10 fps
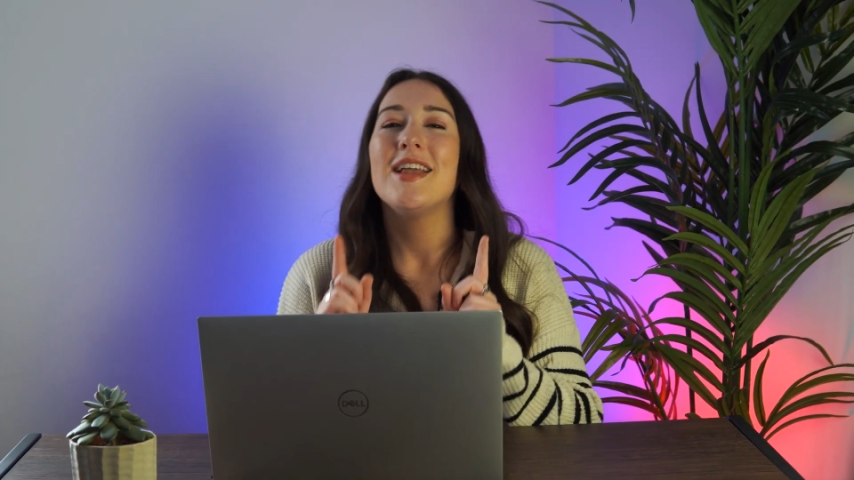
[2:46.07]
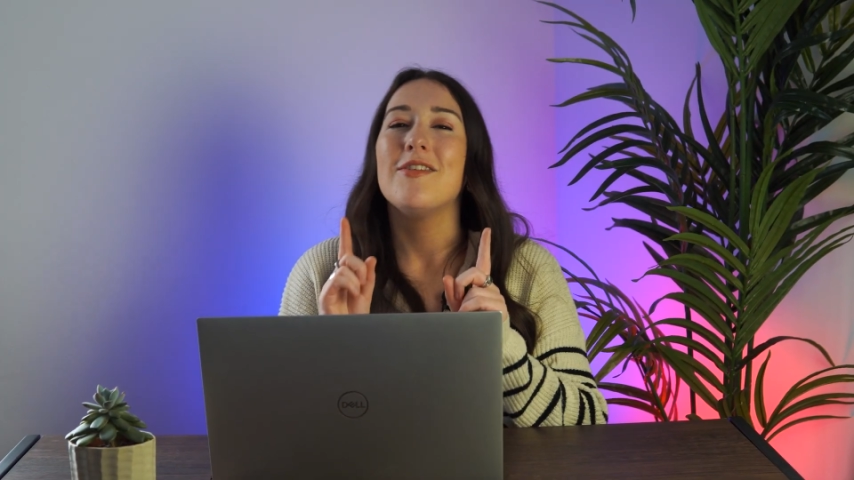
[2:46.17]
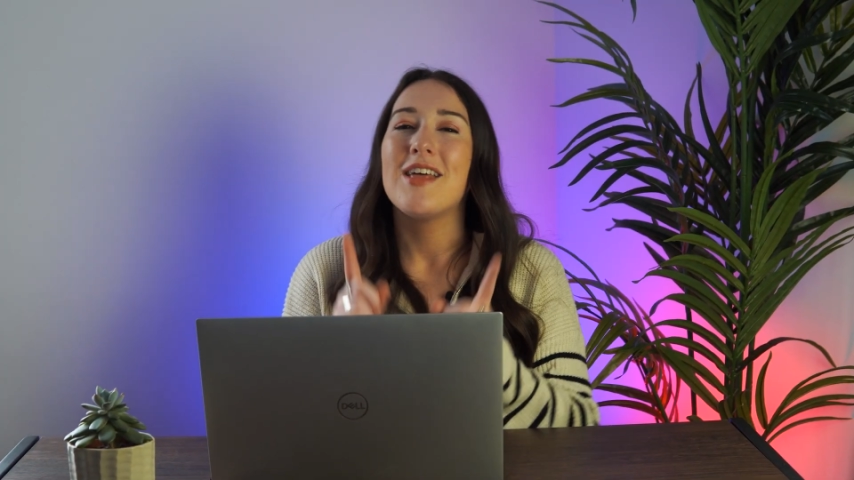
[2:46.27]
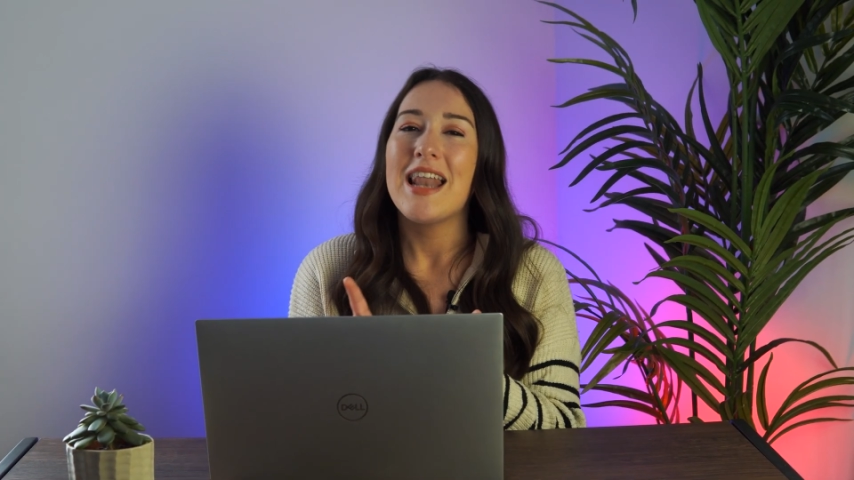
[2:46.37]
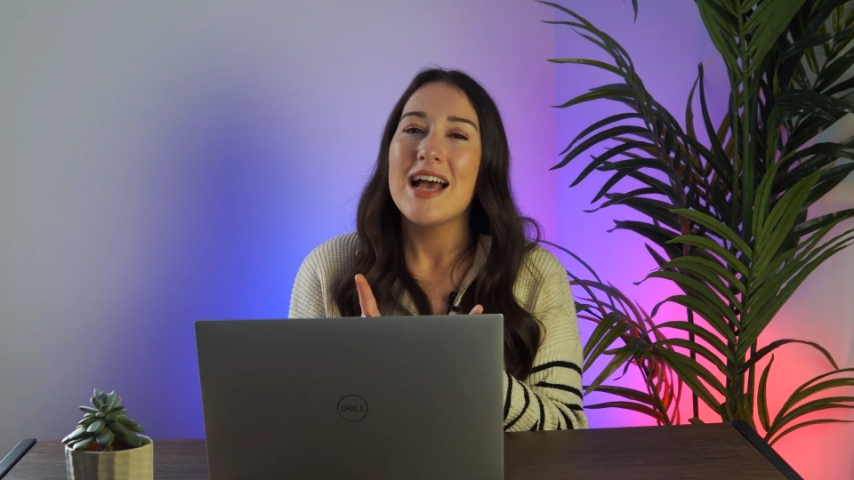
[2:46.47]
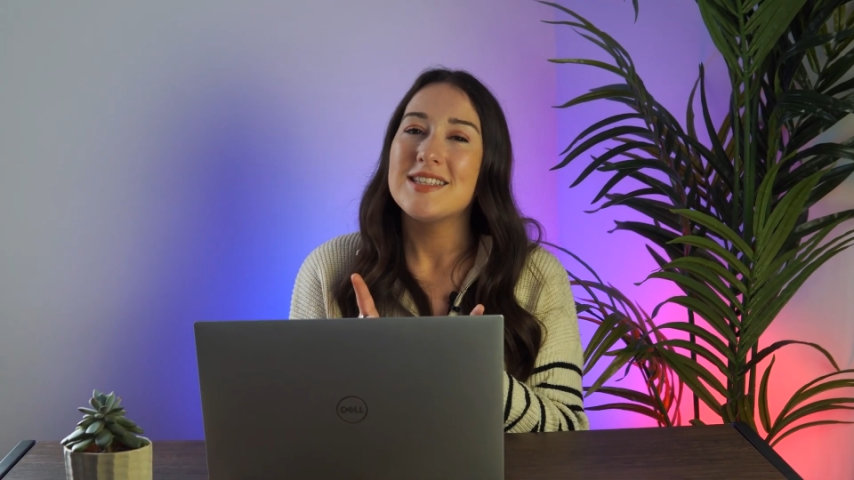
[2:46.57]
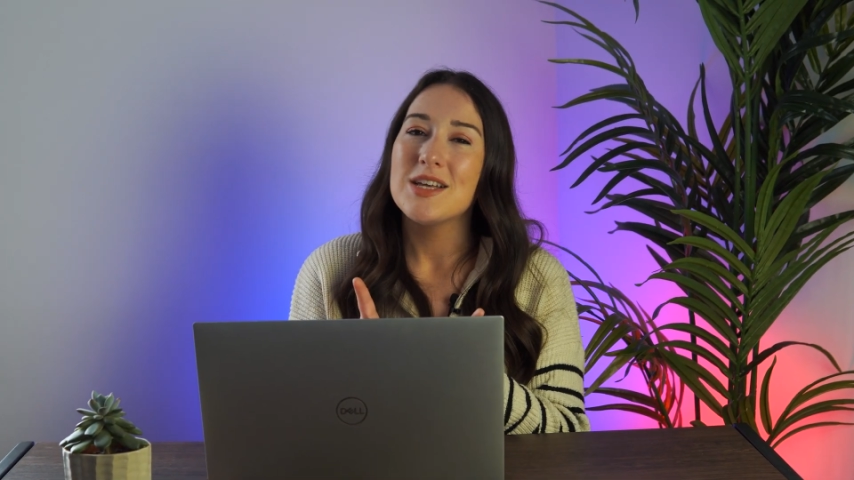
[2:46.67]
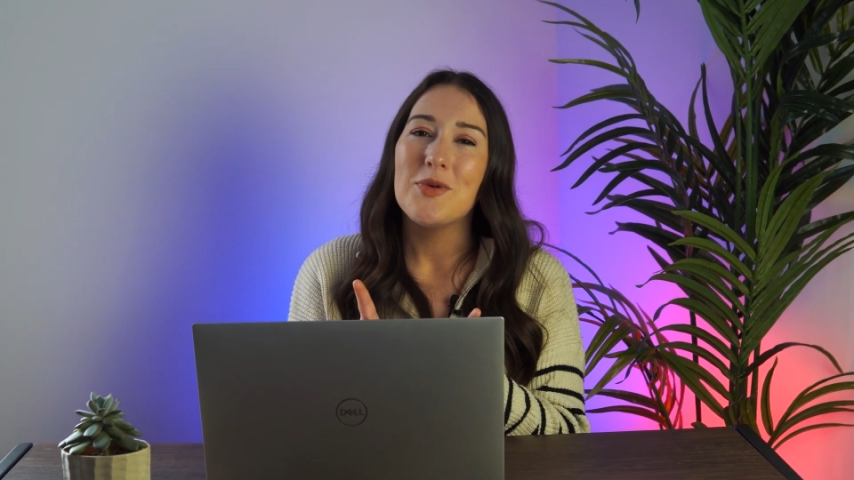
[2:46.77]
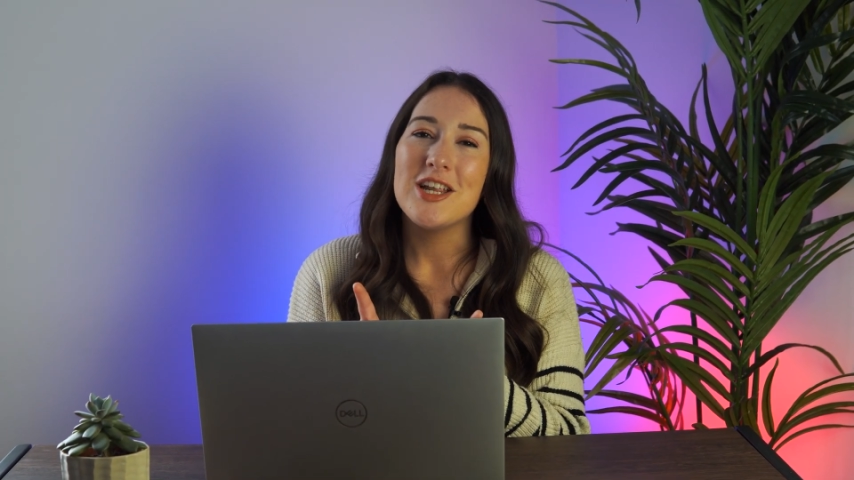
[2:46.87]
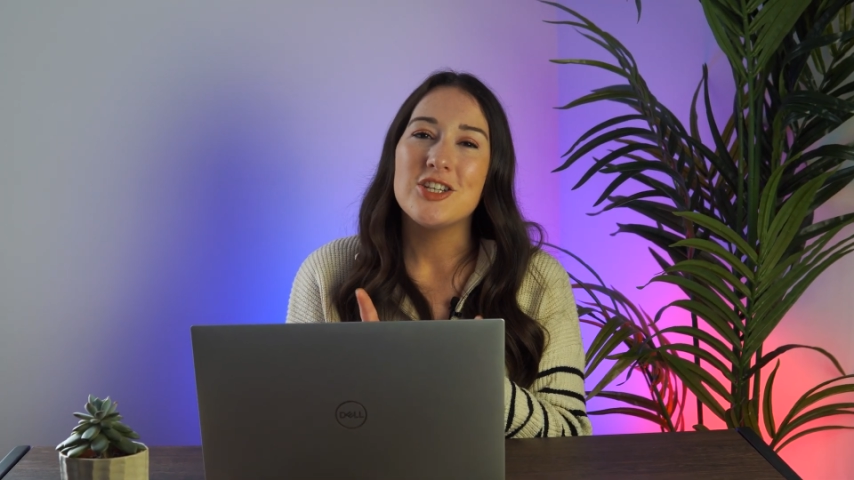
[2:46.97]
Now, the last
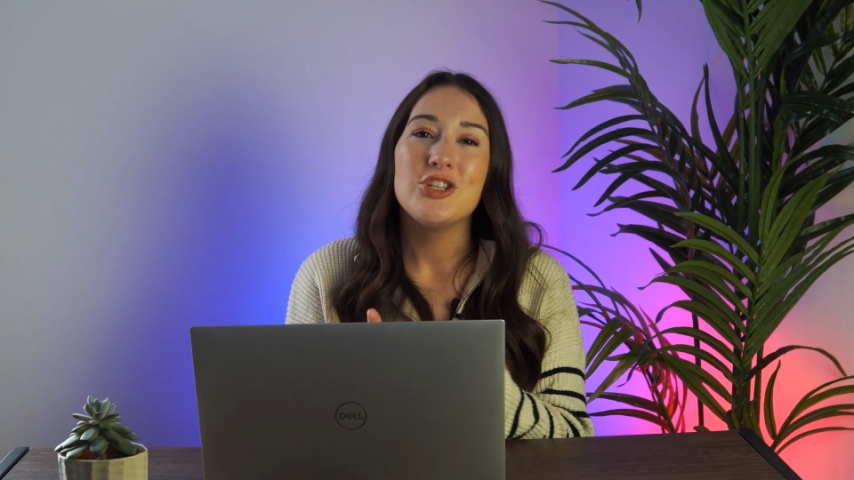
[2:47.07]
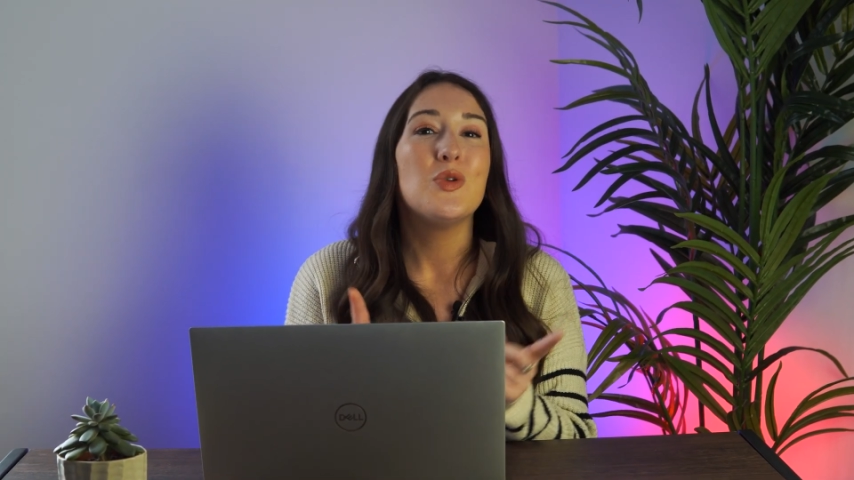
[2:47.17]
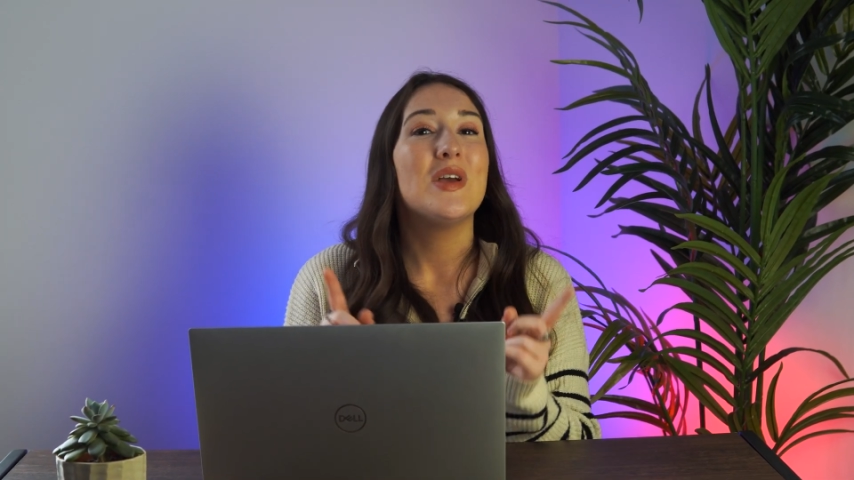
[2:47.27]
thing we need to do